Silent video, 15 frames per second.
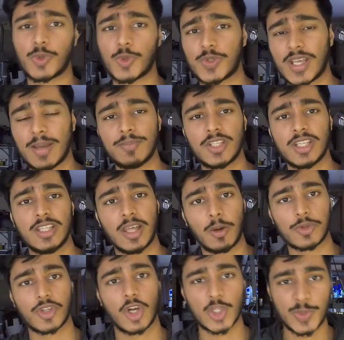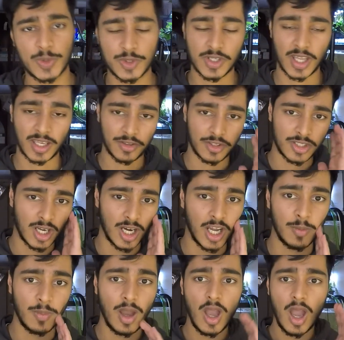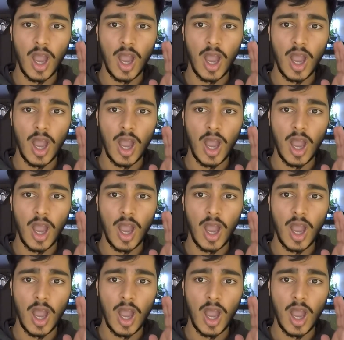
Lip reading: which was empty. That was the hospital tank at the time.